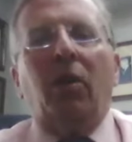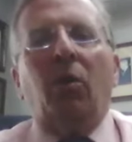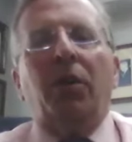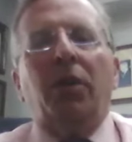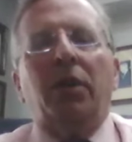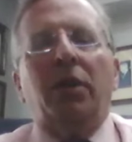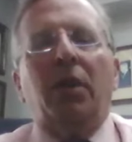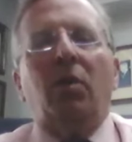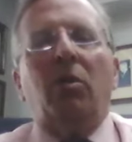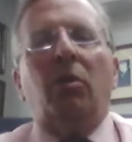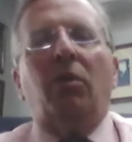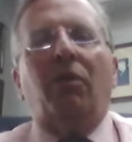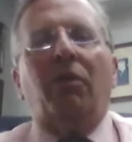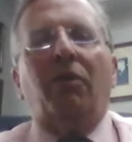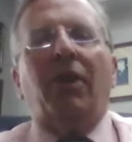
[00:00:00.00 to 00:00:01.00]
with a
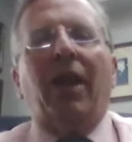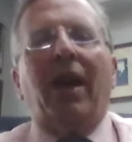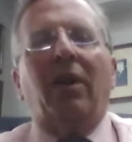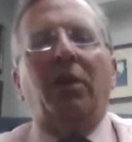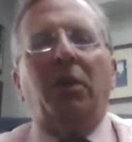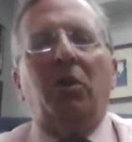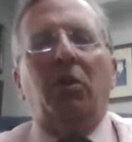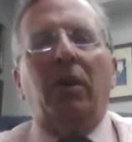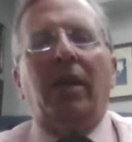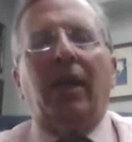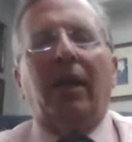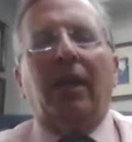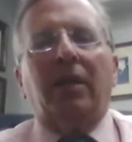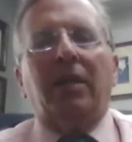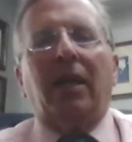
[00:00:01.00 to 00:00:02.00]
total value in
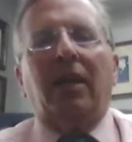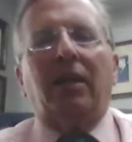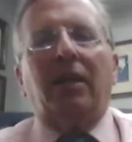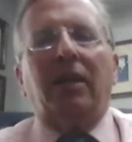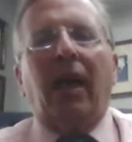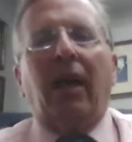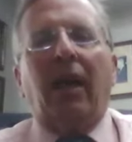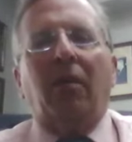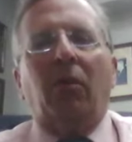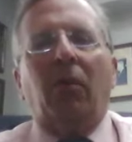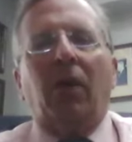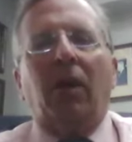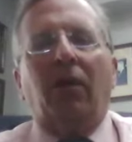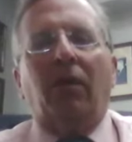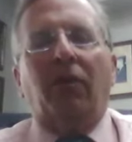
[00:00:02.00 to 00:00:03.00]
excess that
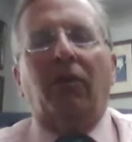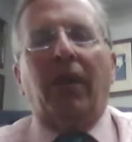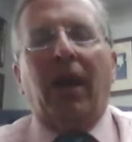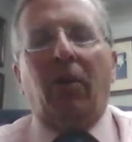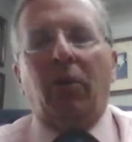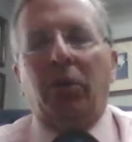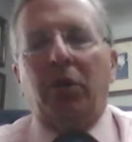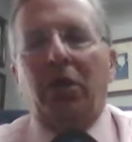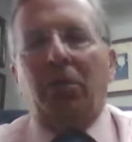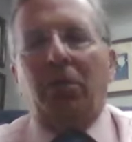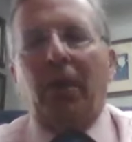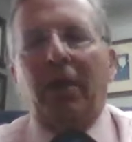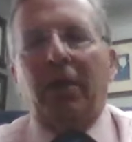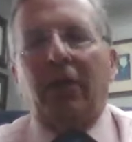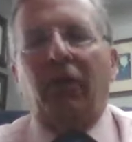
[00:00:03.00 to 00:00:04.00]
of that which is
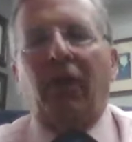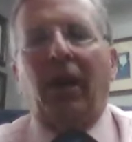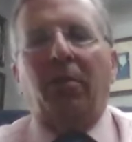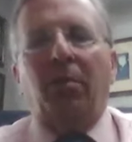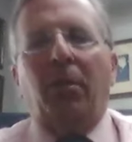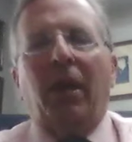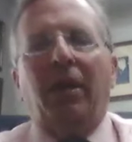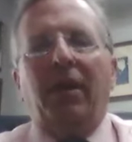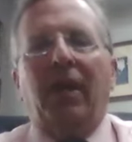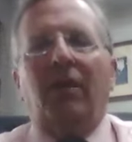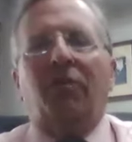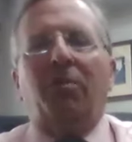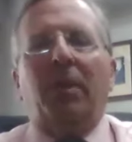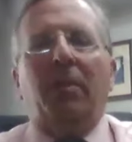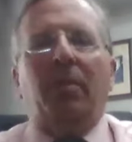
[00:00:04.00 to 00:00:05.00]
specified by the
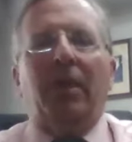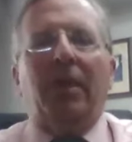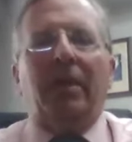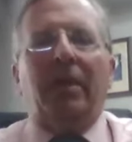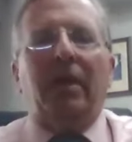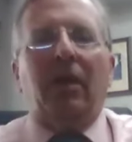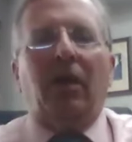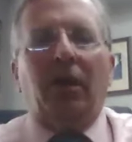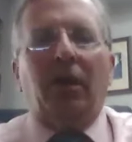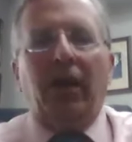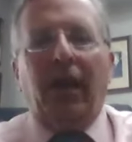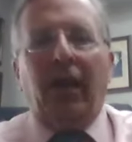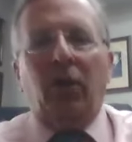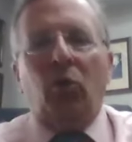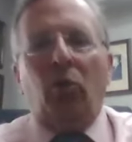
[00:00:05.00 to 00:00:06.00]
FPPC on an
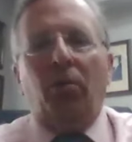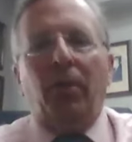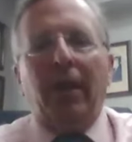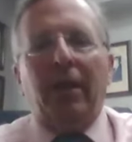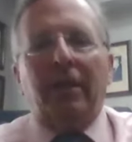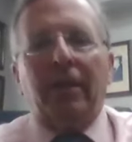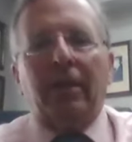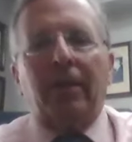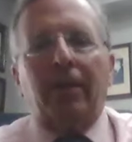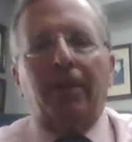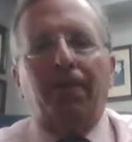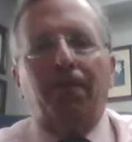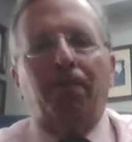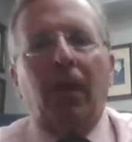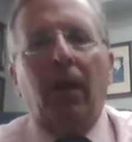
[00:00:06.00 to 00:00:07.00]
annual
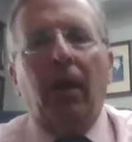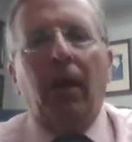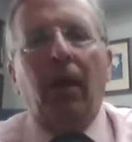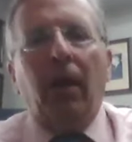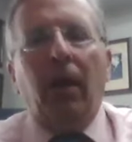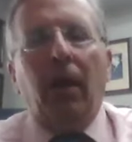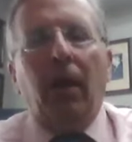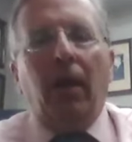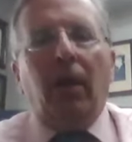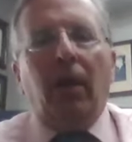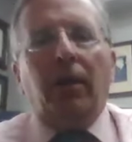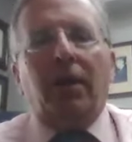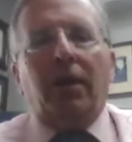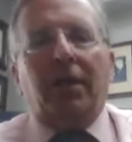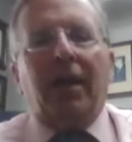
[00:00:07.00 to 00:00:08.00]
basis.
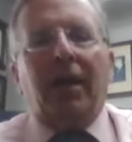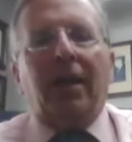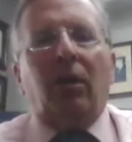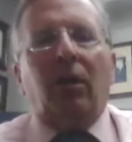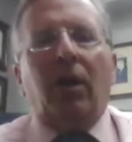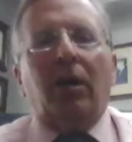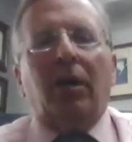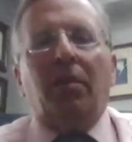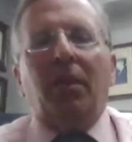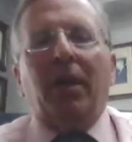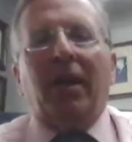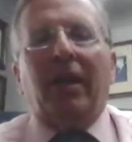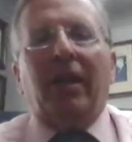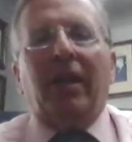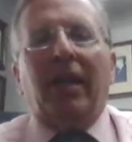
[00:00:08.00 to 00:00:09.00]
Does state law
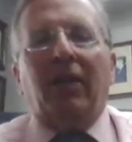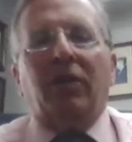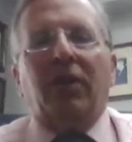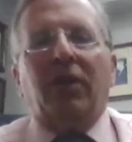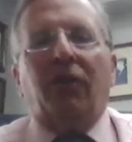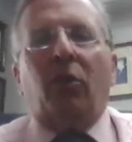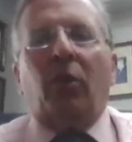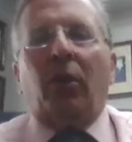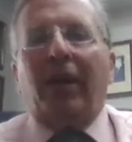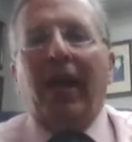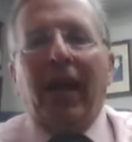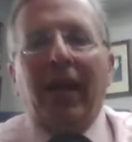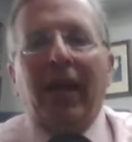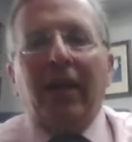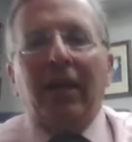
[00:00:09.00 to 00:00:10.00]
limit gifts for
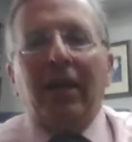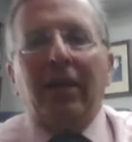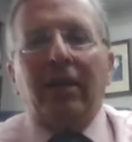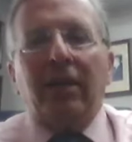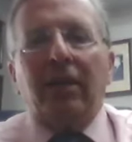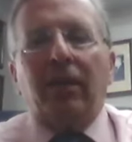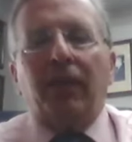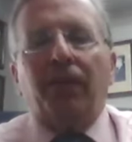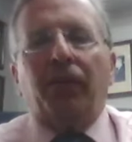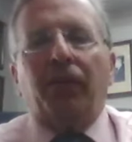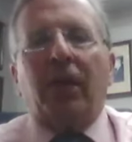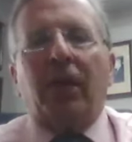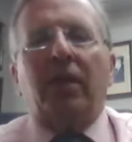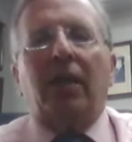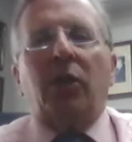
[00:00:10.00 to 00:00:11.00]
candidates?
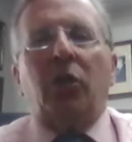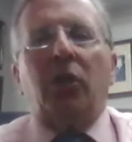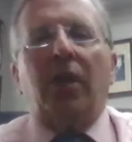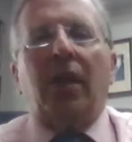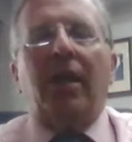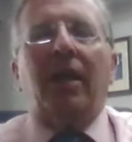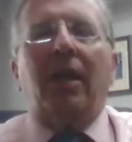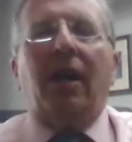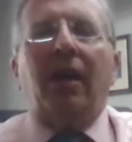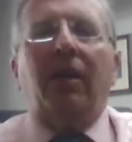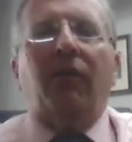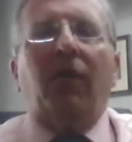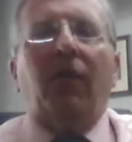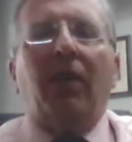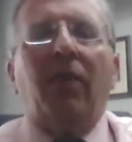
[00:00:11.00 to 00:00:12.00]
Section
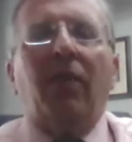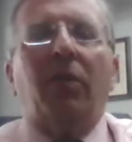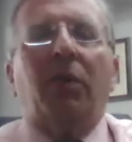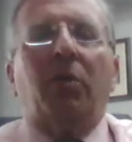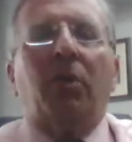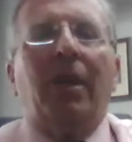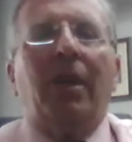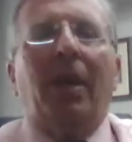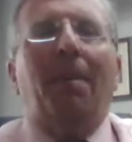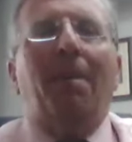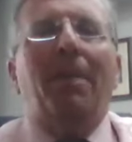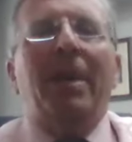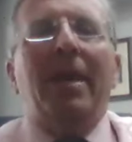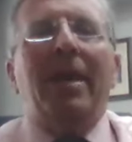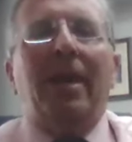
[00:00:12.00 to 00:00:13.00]

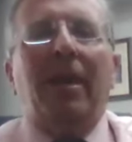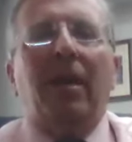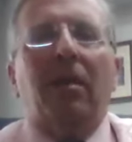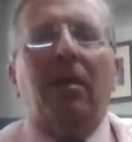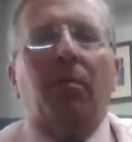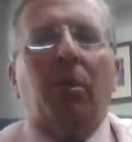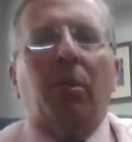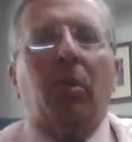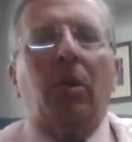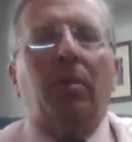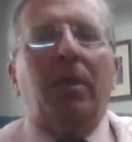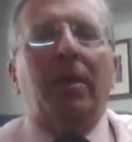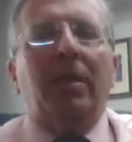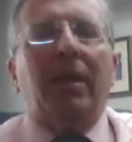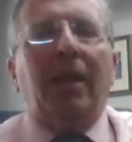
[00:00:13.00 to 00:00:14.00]
89503B
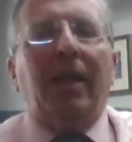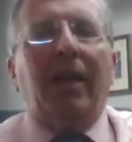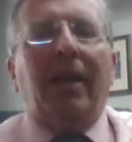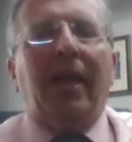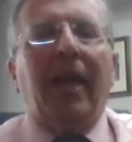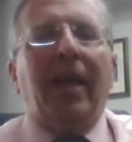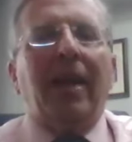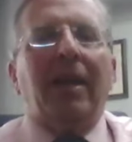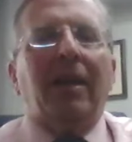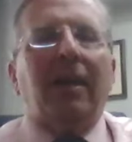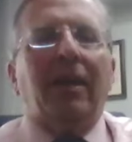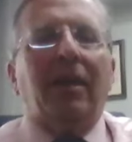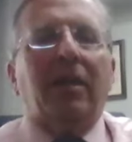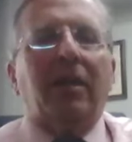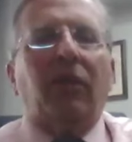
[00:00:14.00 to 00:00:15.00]
prohibits any
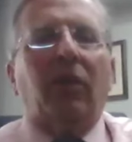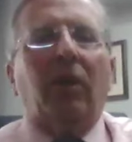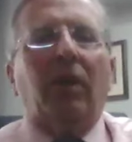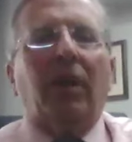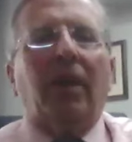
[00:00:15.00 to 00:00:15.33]
candidates for